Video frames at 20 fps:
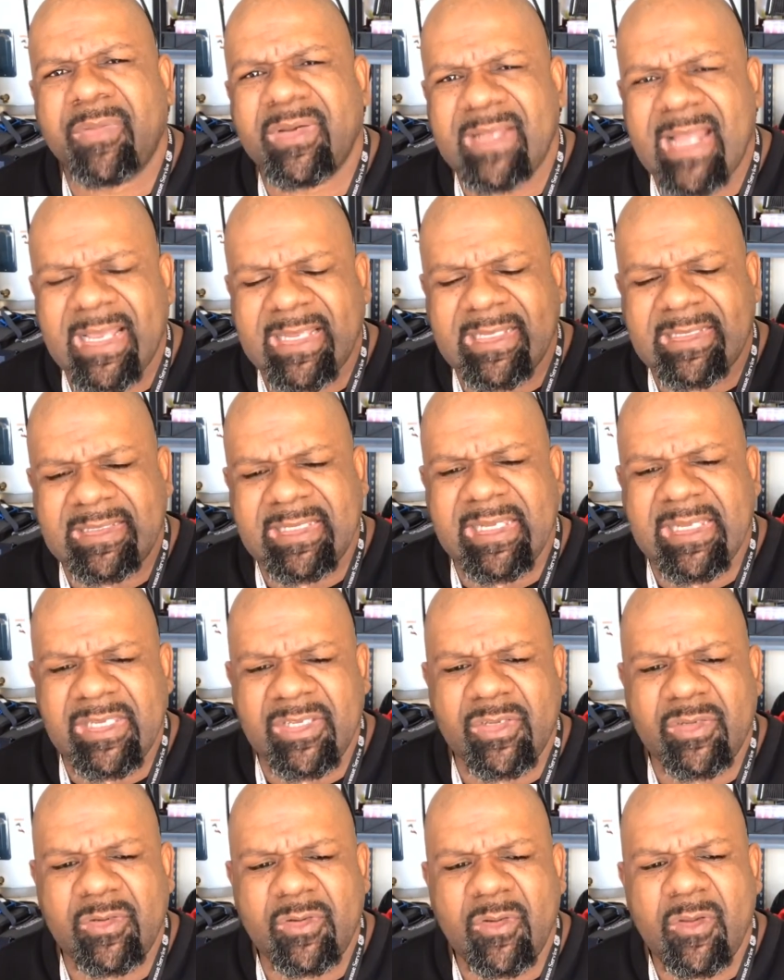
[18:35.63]
But I can tell
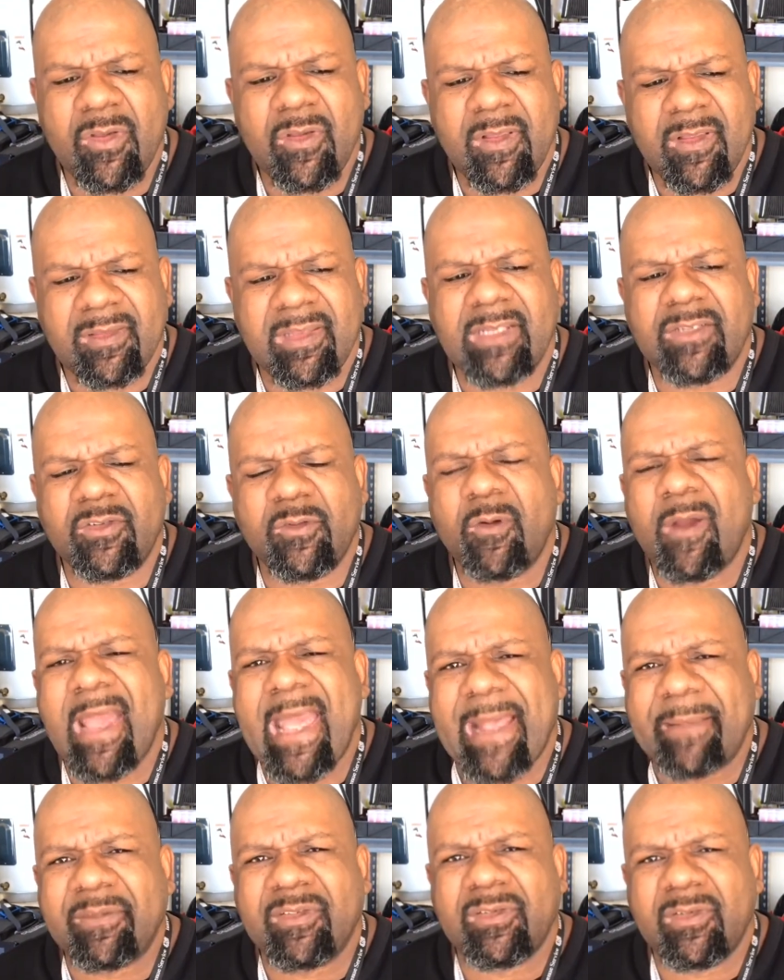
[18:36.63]
you that you will
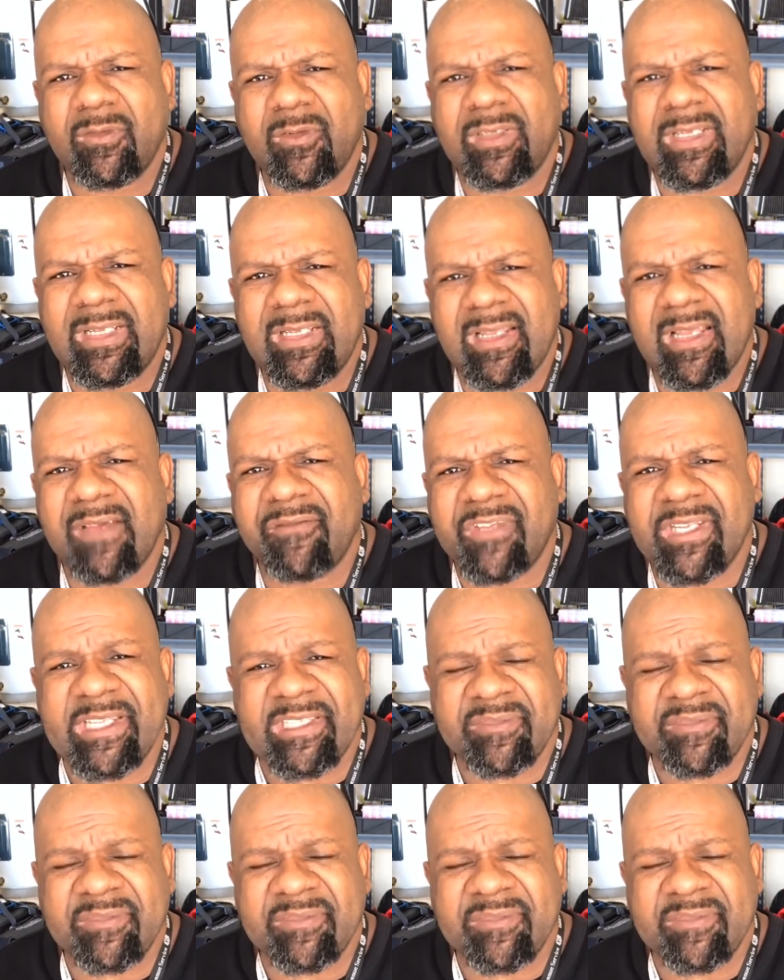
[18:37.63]
absolutely love it,